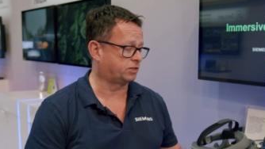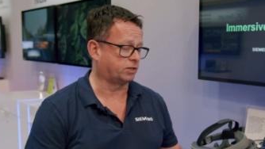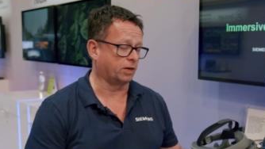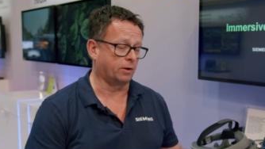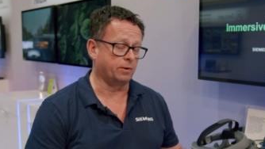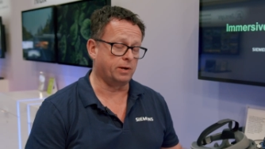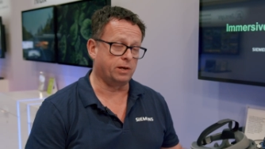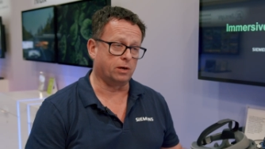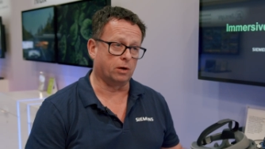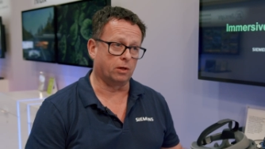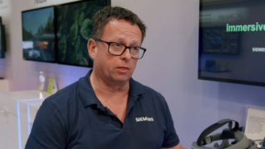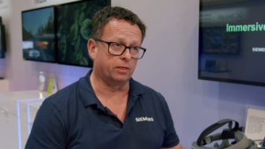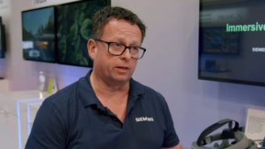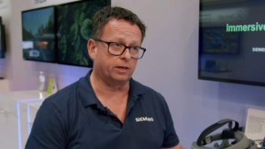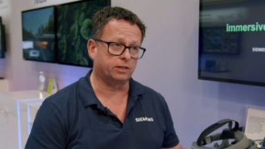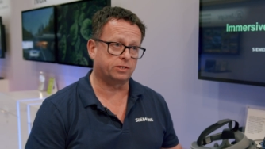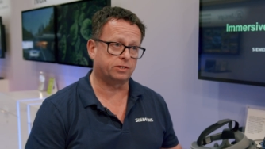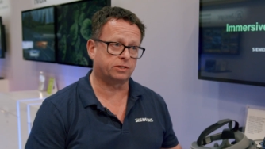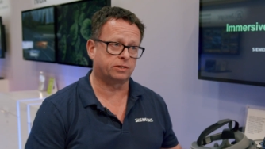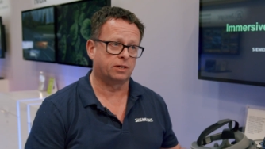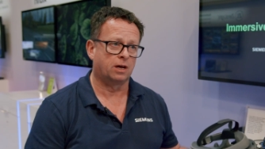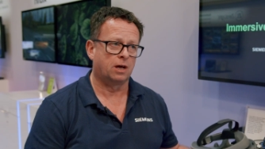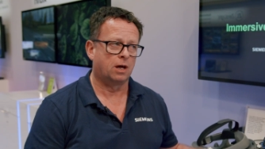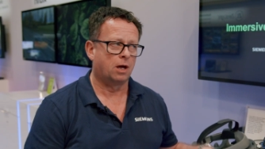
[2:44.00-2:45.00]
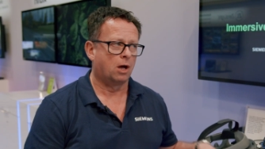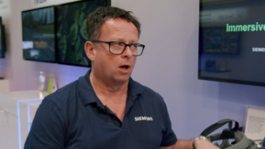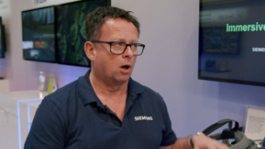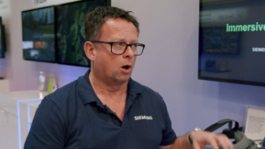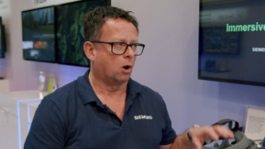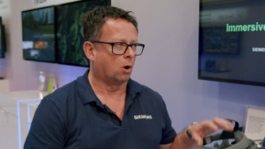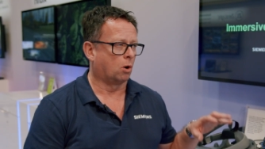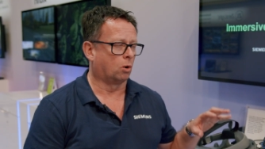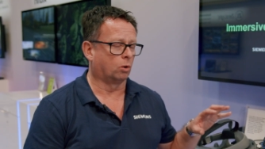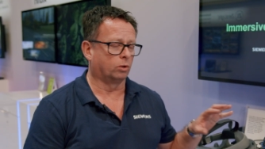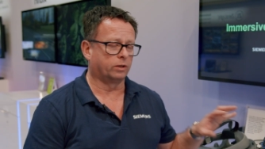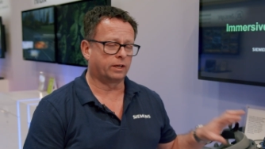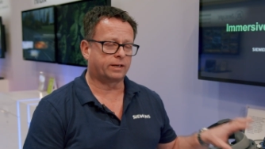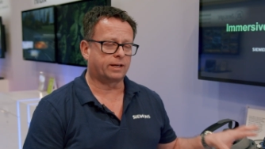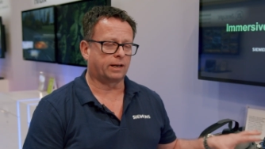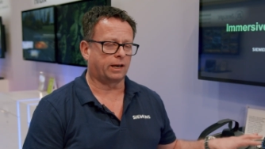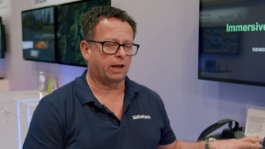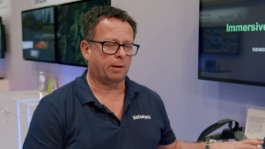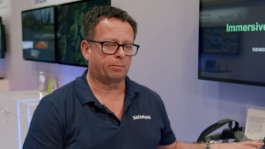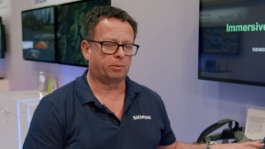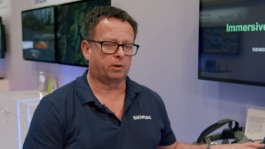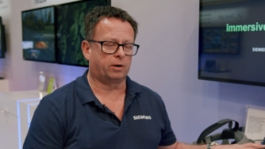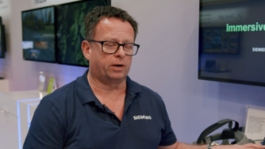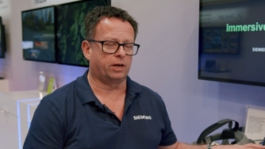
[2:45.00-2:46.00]
Sony on this. All the
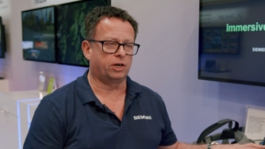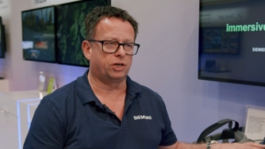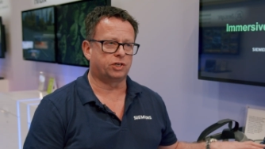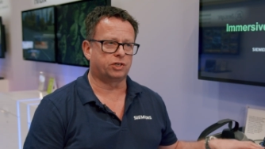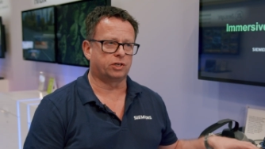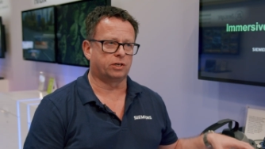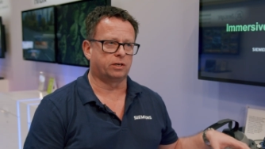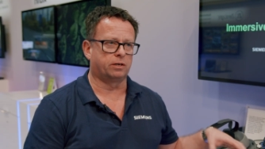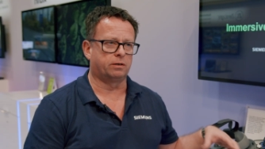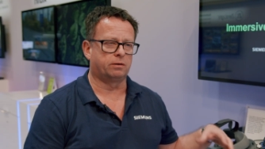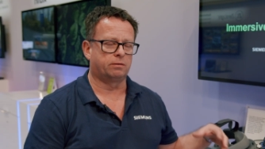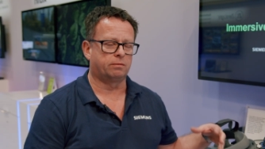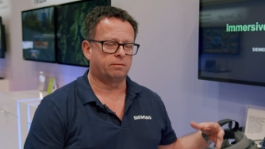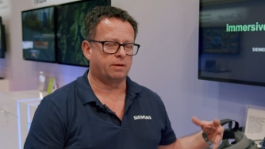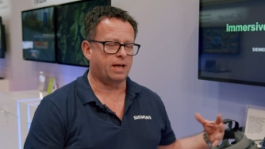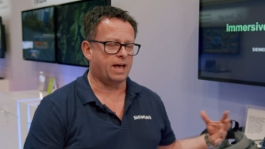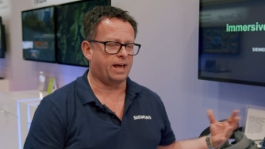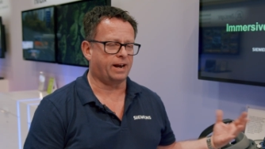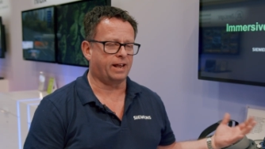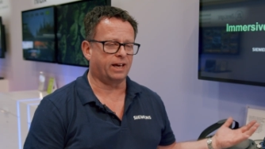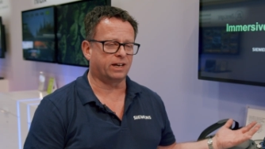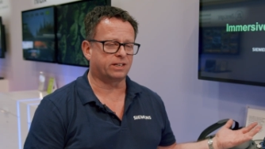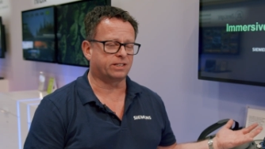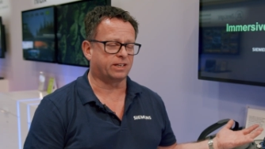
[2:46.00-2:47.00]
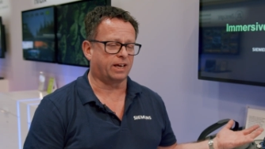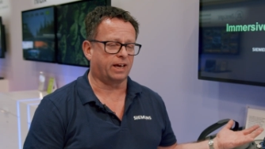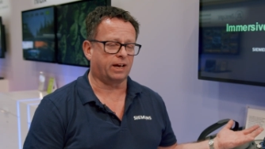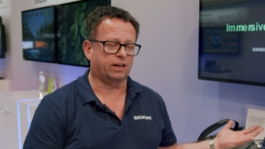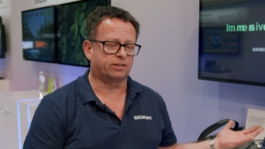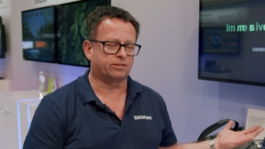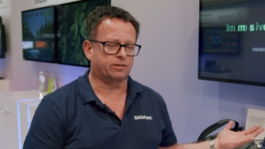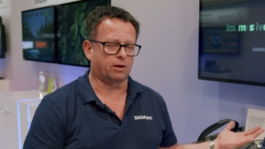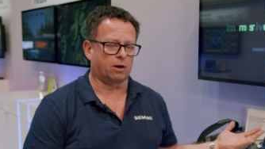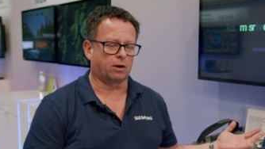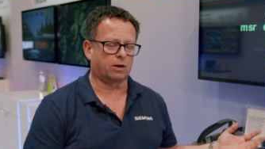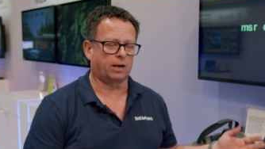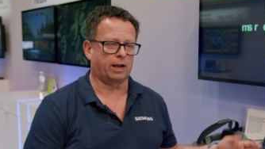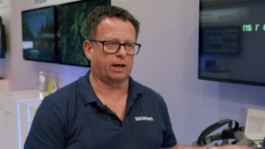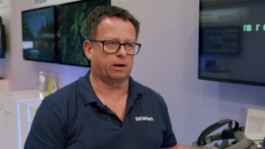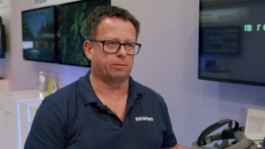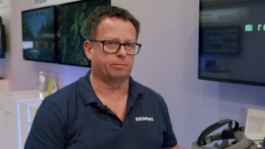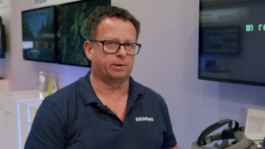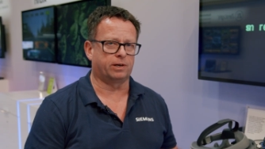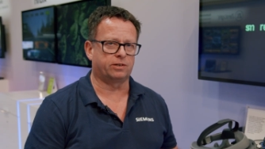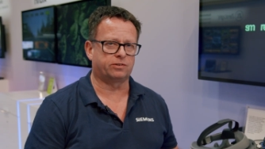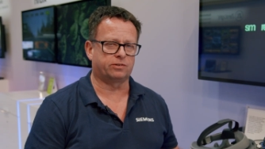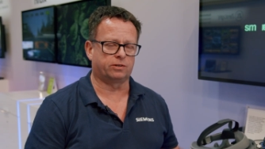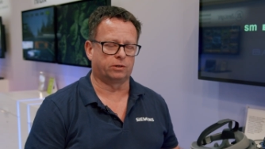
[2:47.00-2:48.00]
collaboration, NX X, our
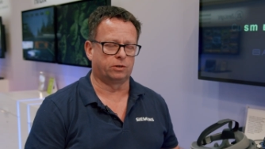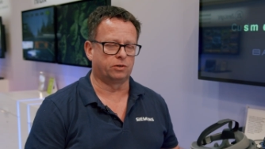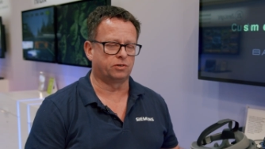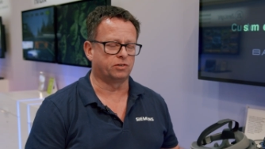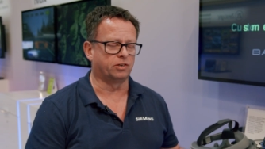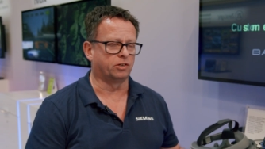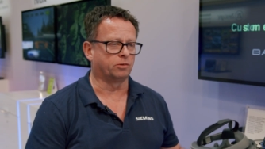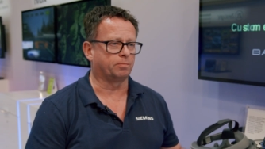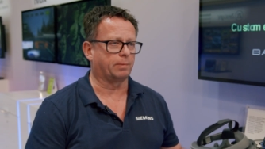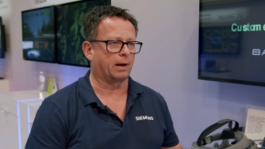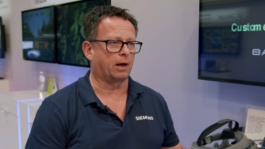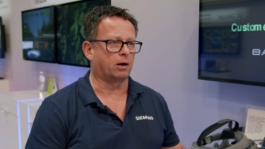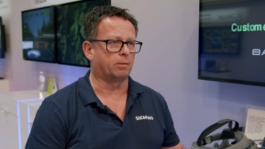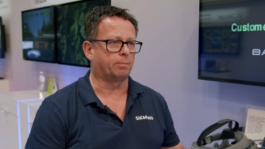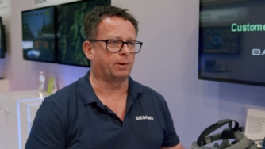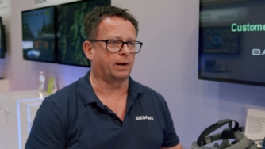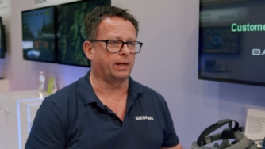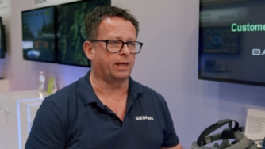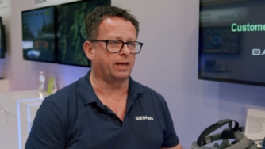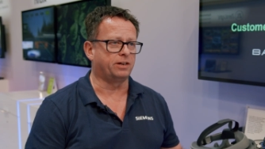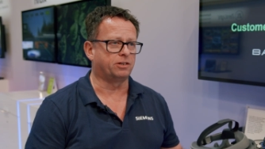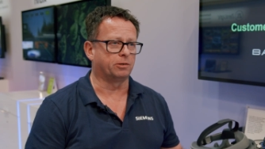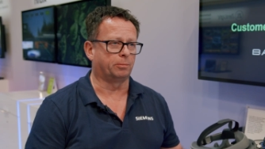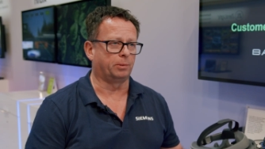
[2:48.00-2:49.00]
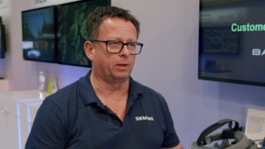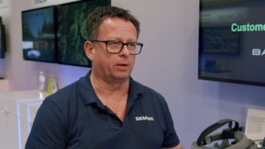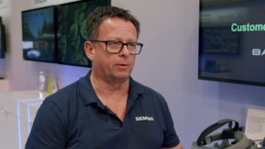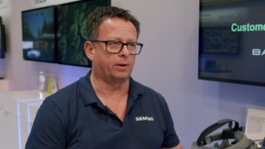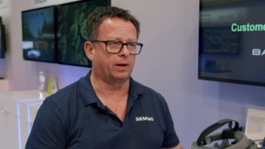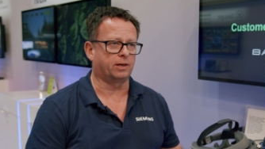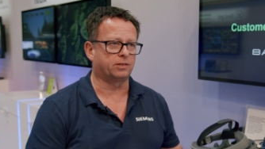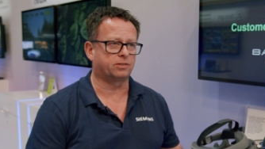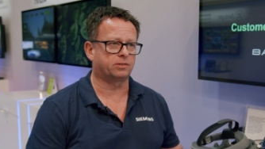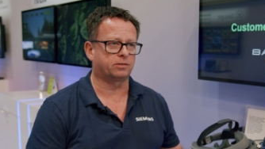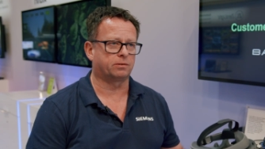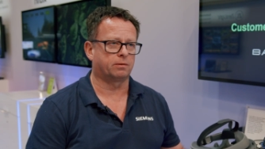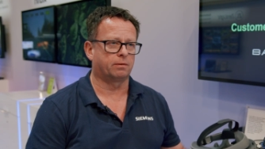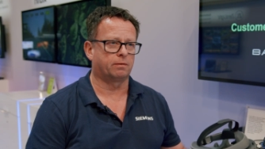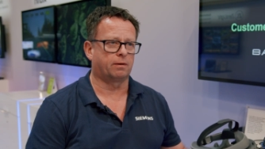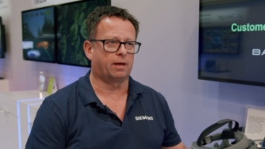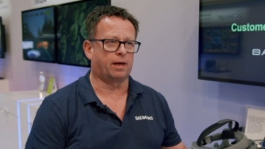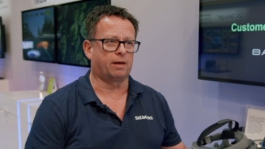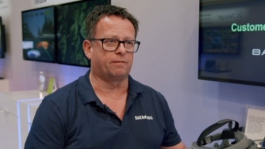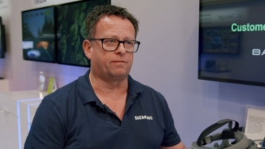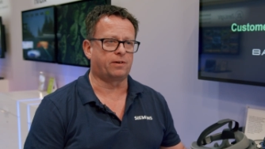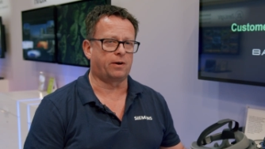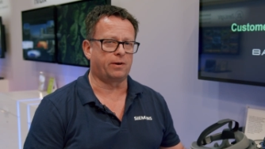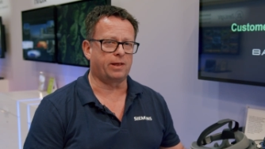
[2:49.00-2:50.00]
cloud-based solution, is powered by AWS.
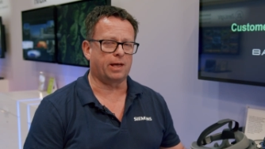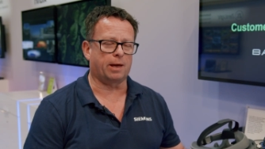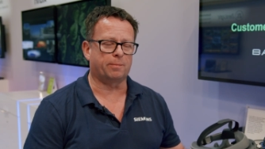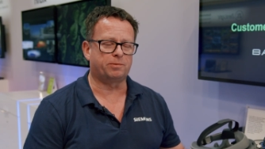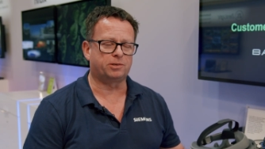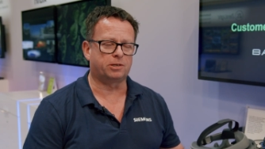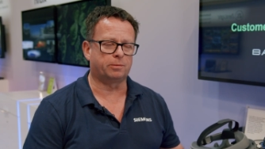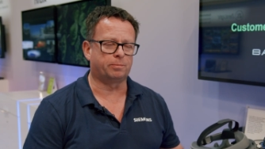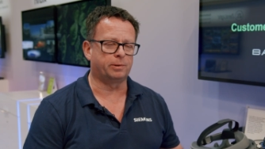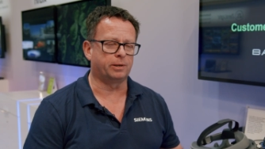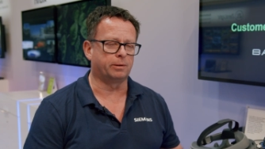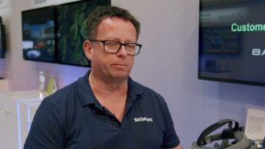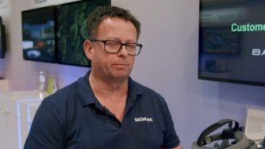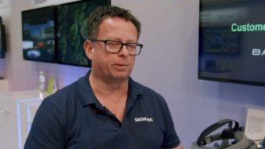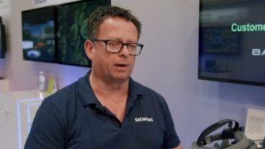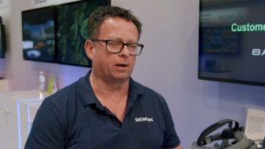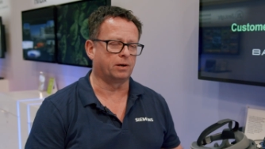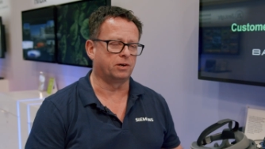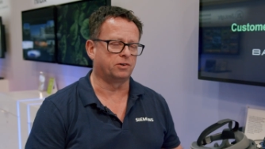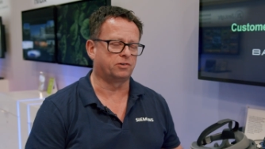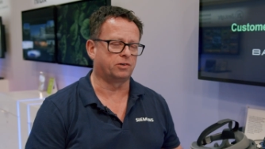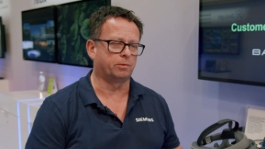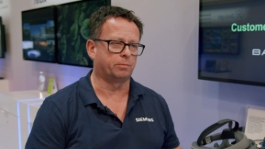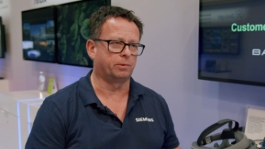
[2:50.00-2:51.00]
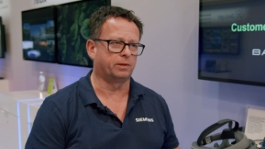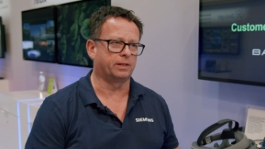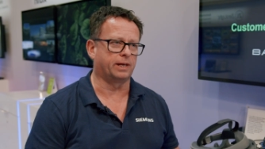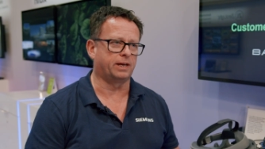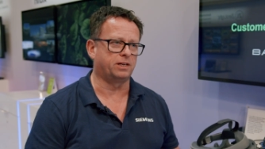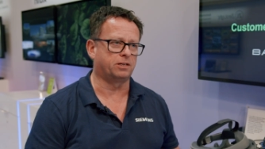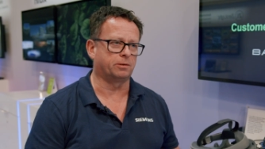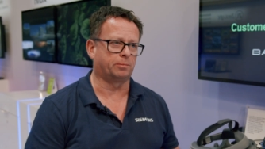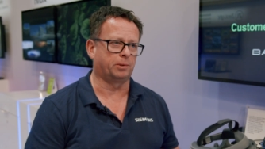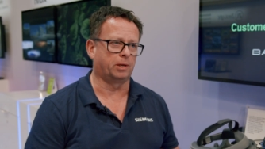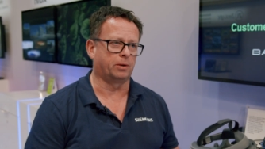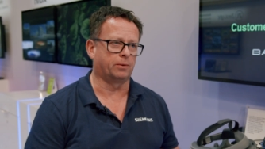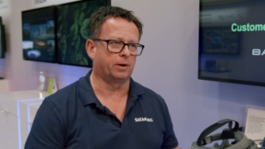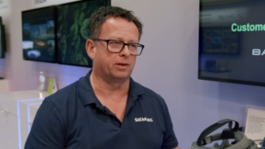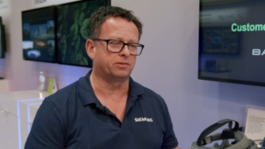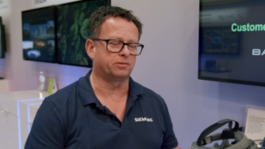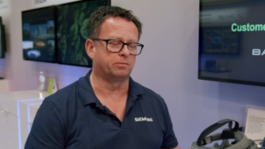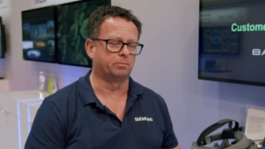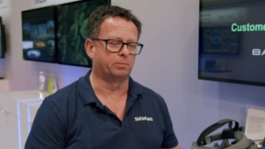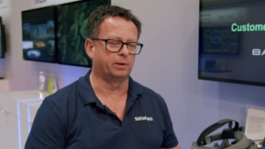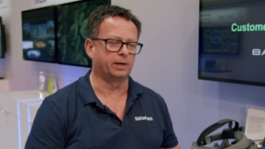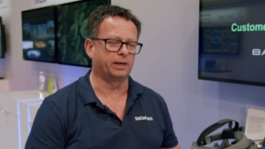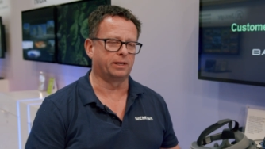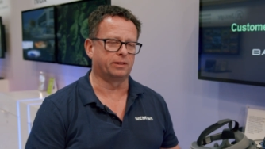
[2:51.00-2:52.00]
Uh, very happy to be in partnership with
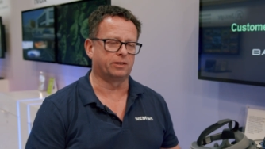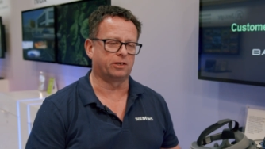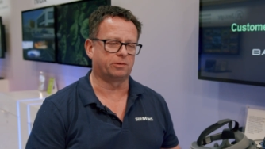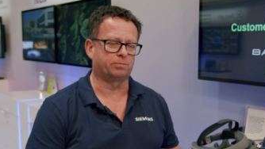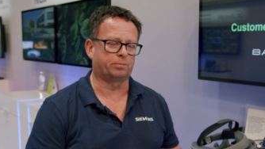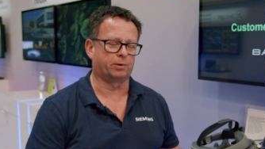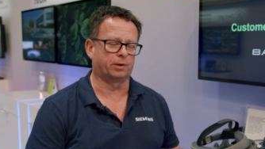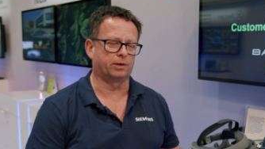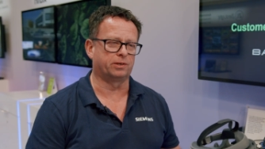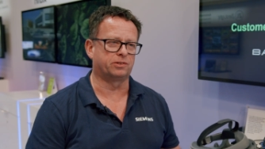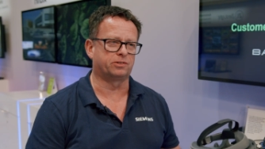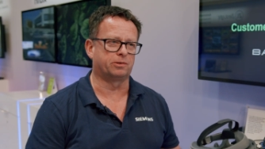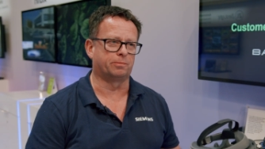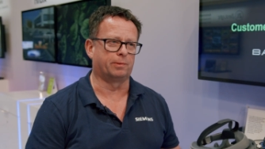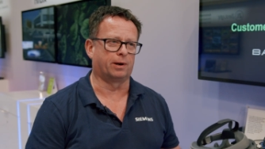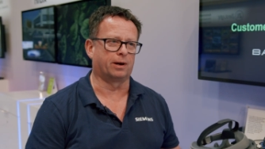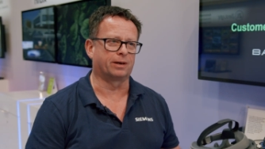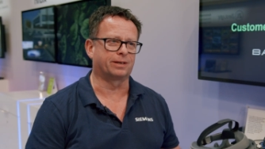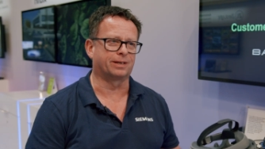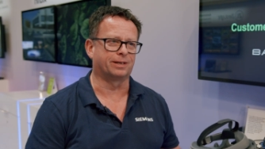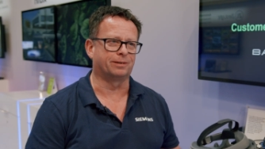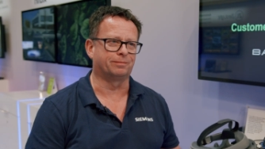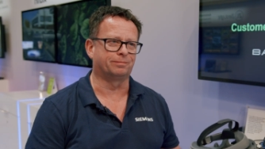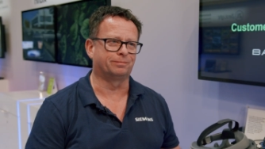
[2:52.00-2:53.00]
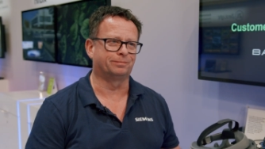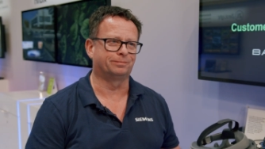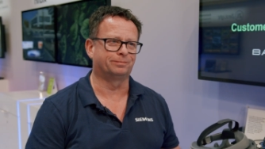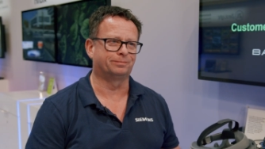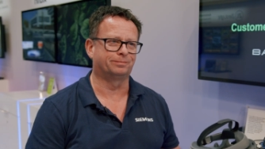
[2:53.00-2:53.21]
AWS and bringing this product to market.